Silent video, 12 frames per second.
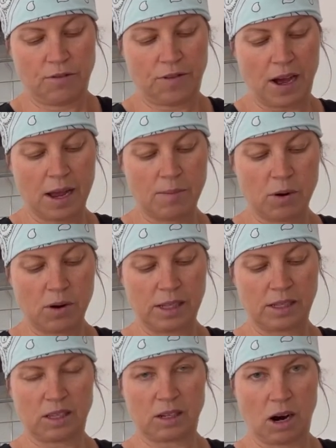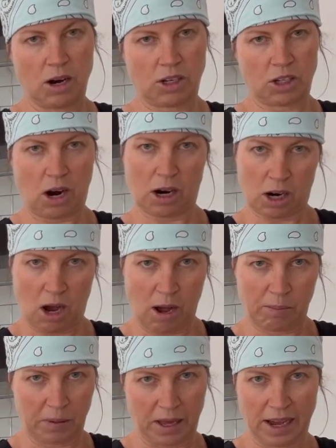Fiber and starch are
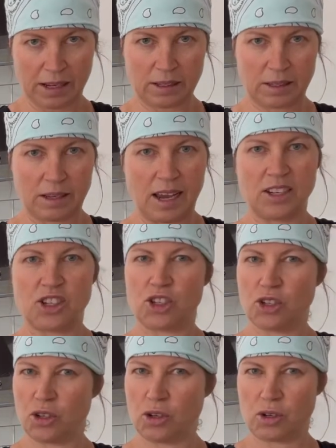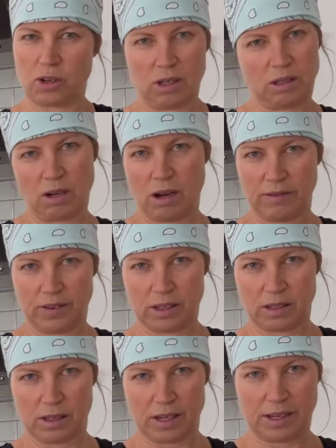complex, and sugar is
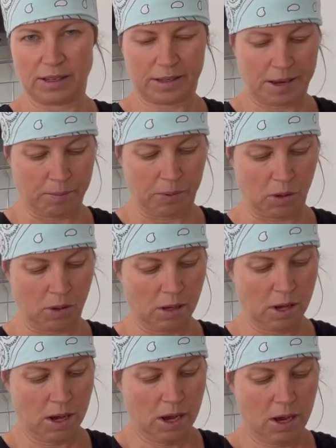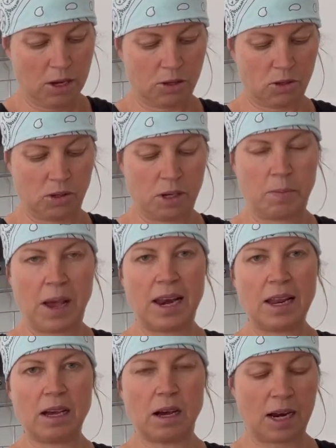obviously simple. So
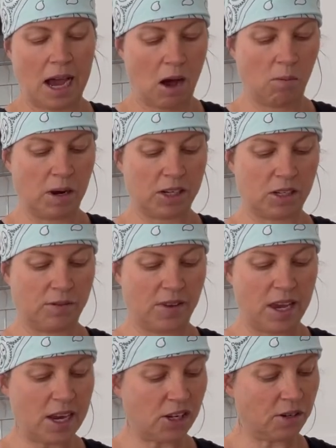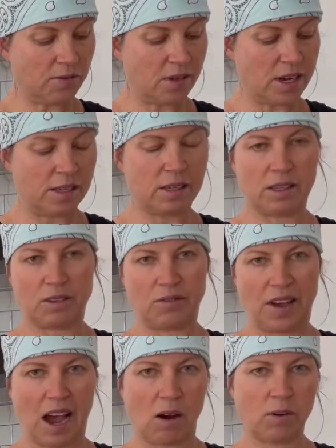depending on how much of each of these is
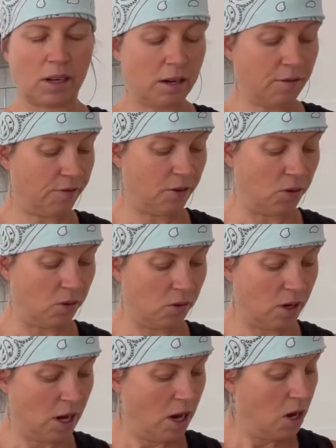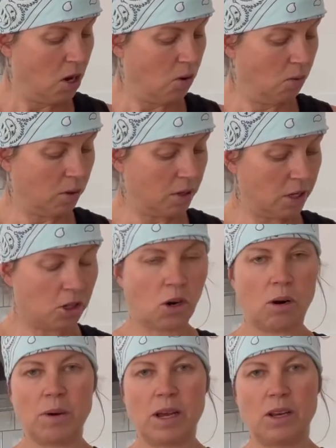found in a food will
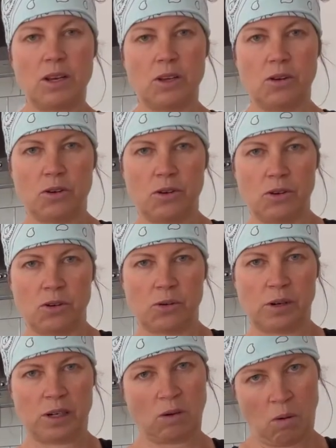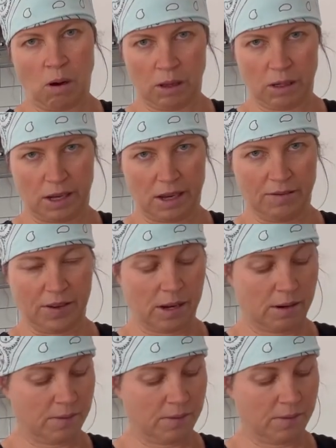determine your nutrient quality of it.